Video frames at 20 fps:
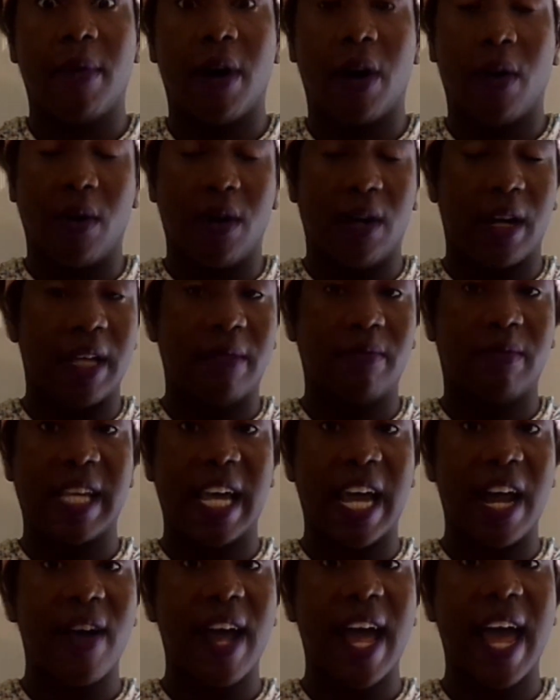and
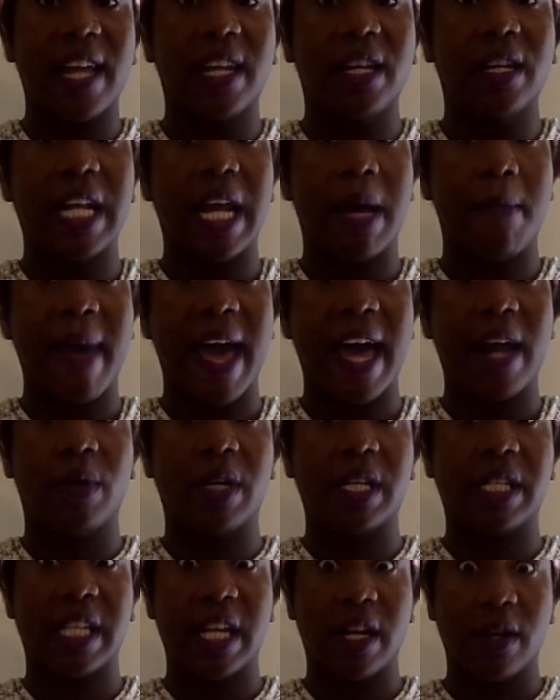Terry had looked at Maddie
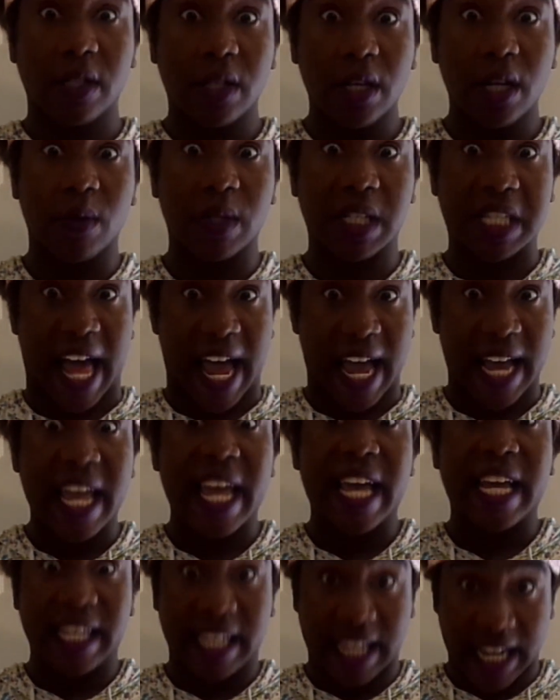with a serious look and was
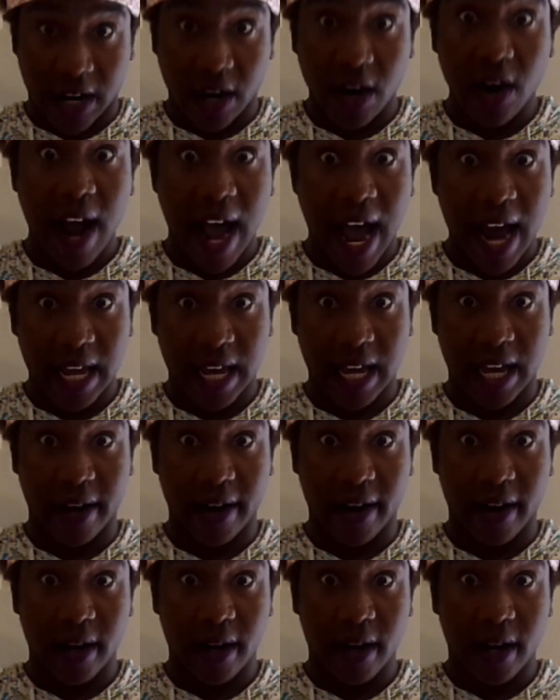like, get her out of
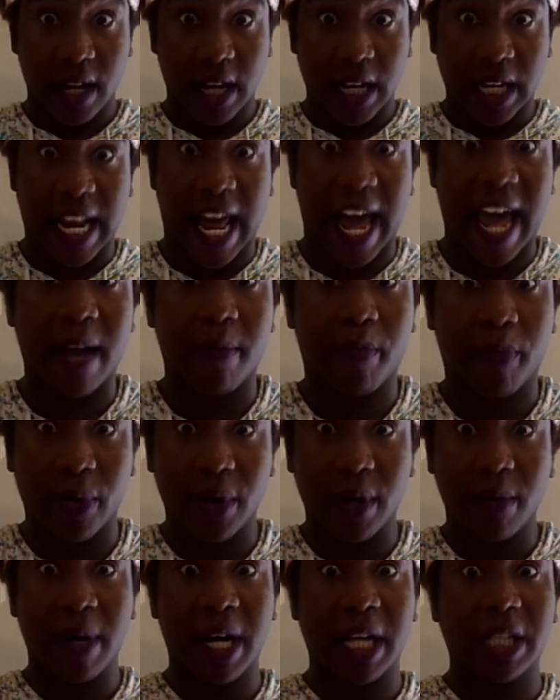here. Like,
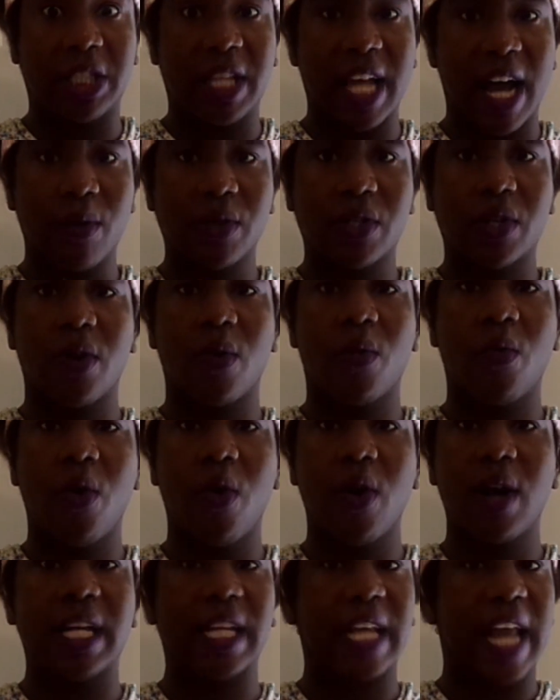pretty much, that was her
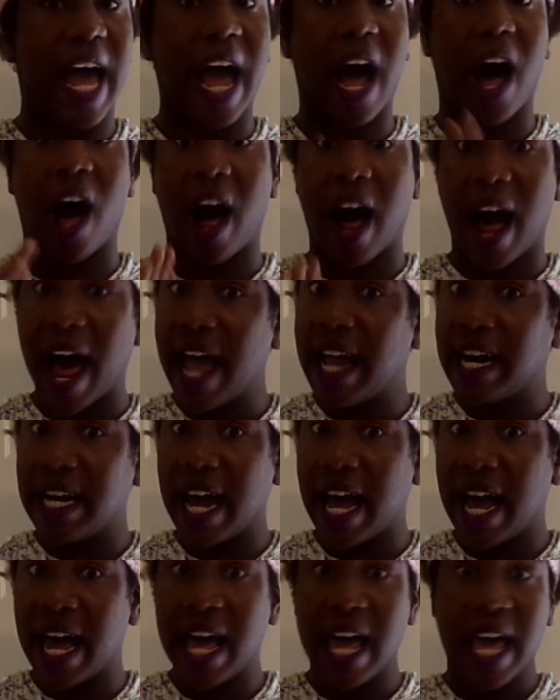warning. Like, all right,
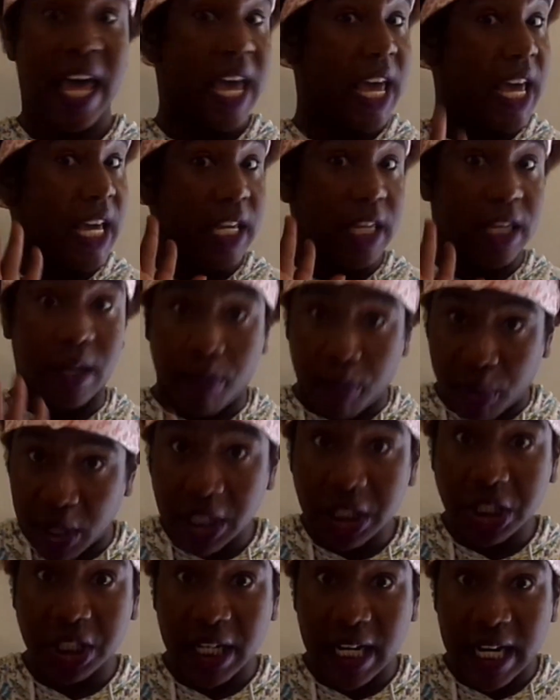now, you're
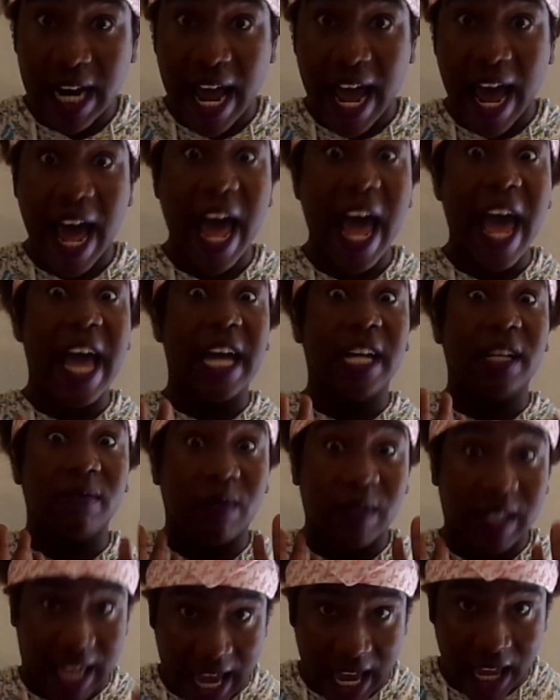pushing it now.
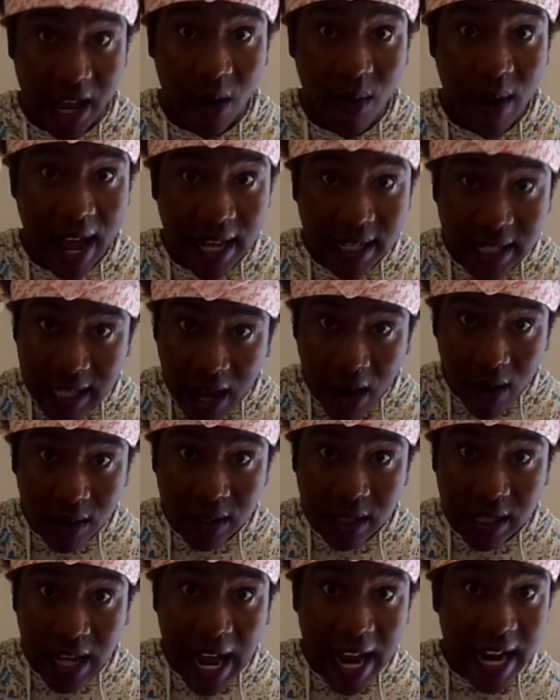Carry your ass
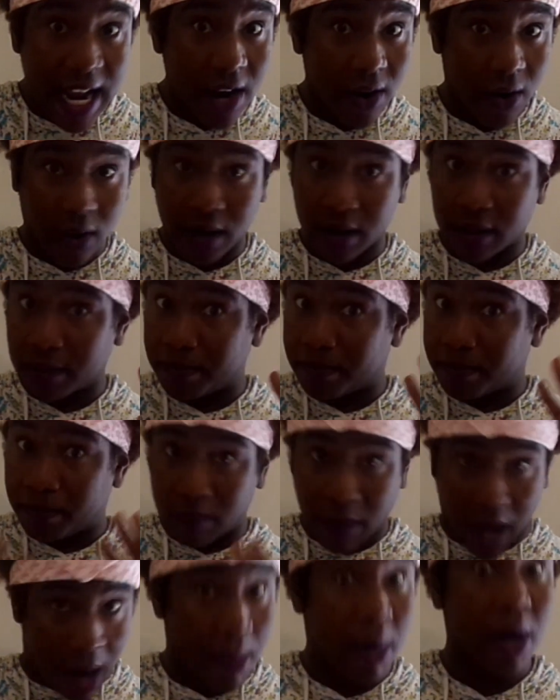on, saw that, or
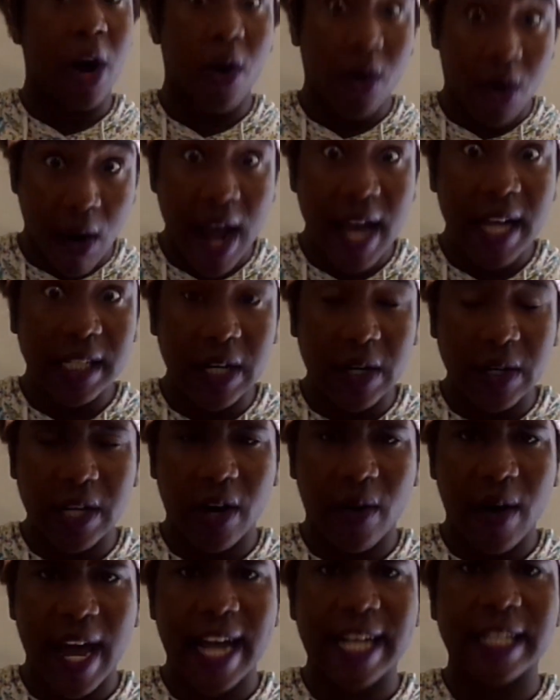I'm going to go crazy on
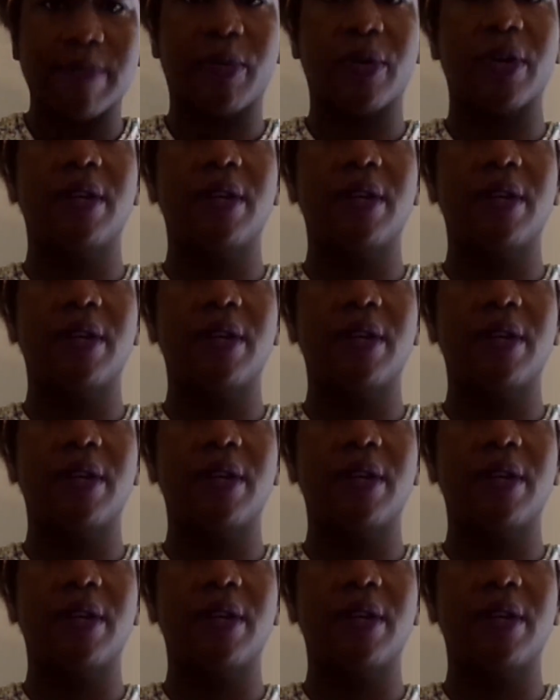your ass. Pretty